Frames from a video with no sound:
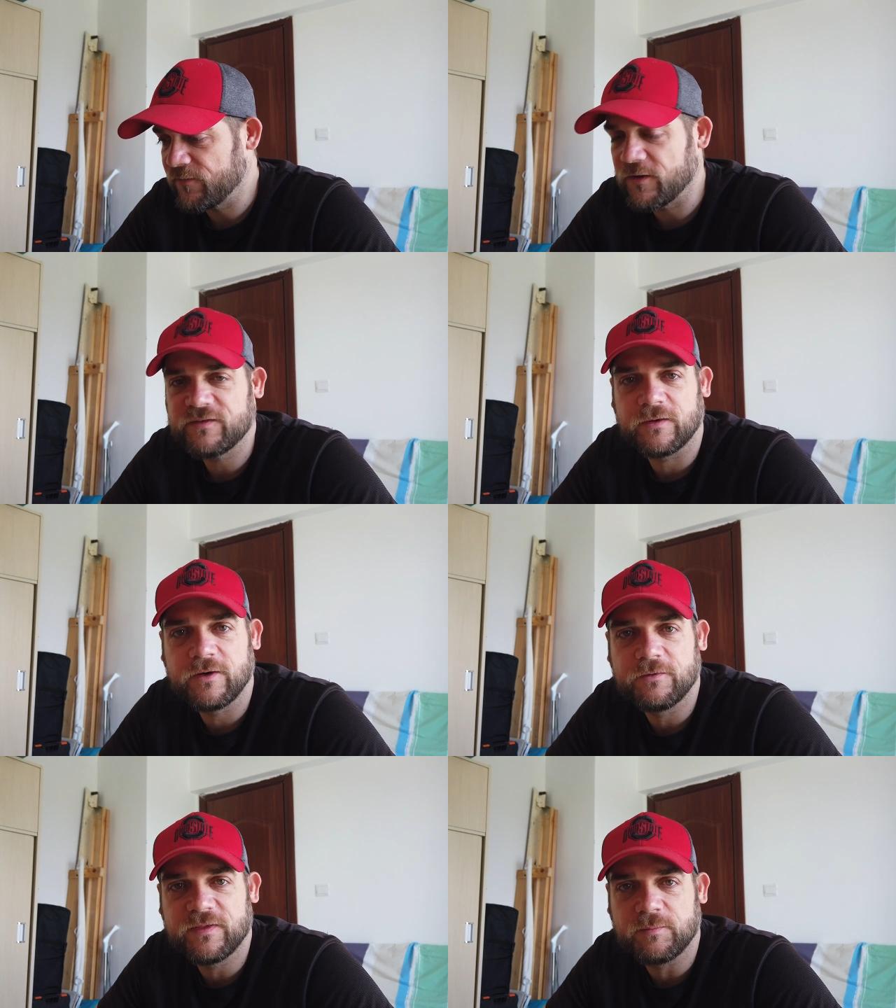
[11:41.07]
First, I'll
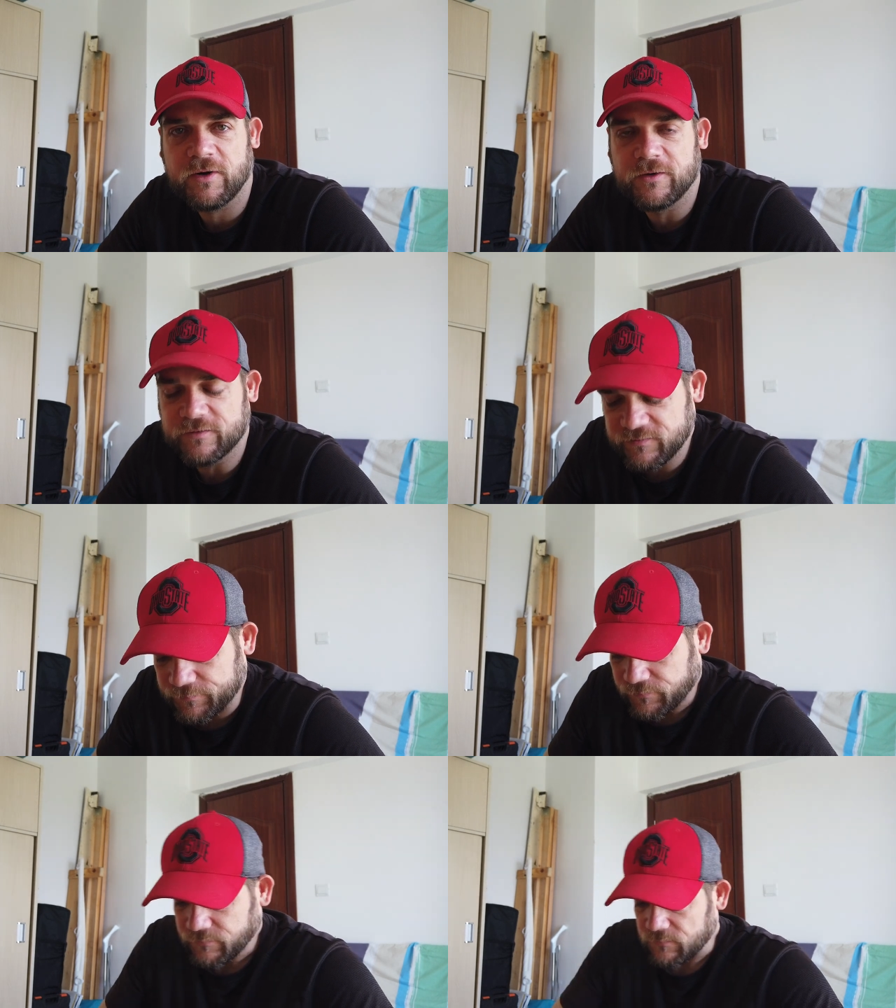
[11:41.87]
go with the pros.
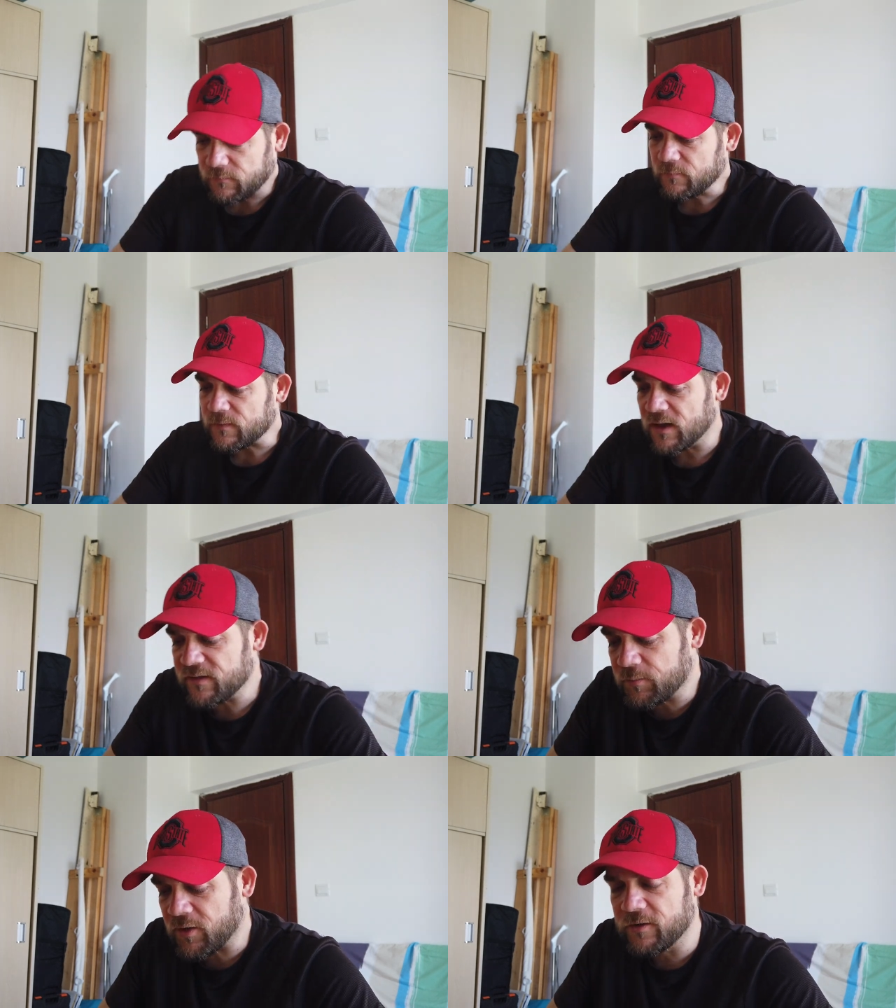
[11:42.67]

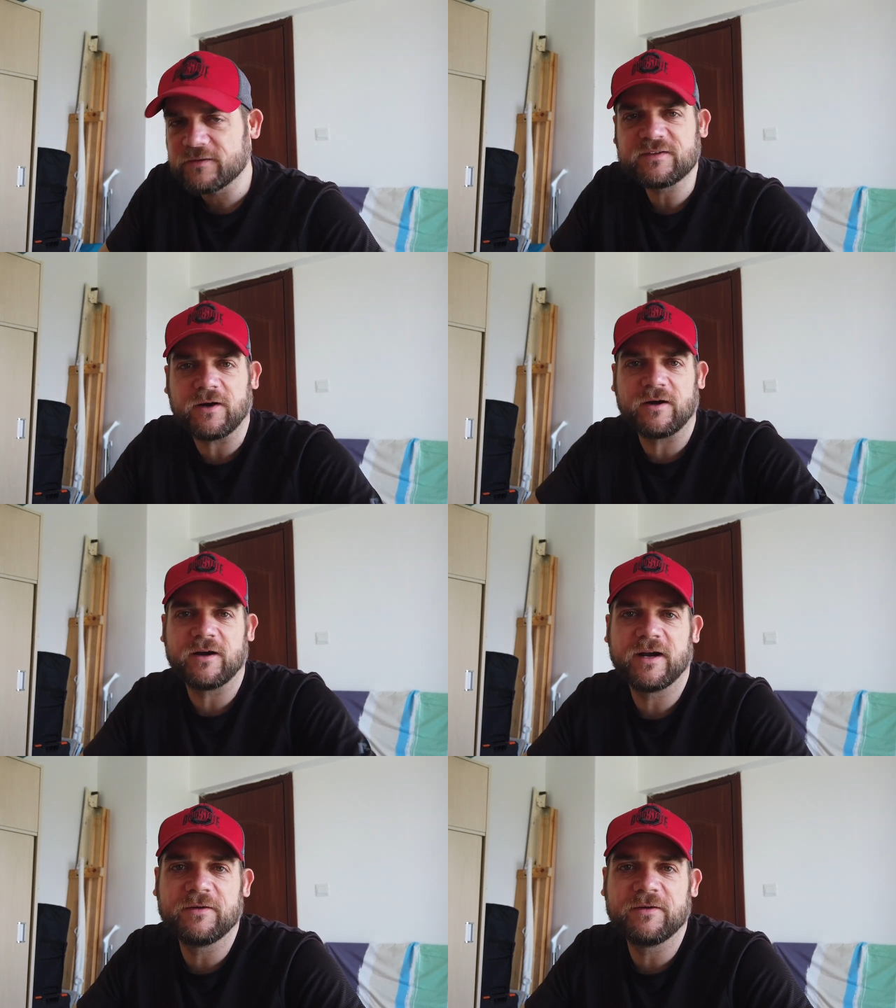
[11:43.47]
The pros are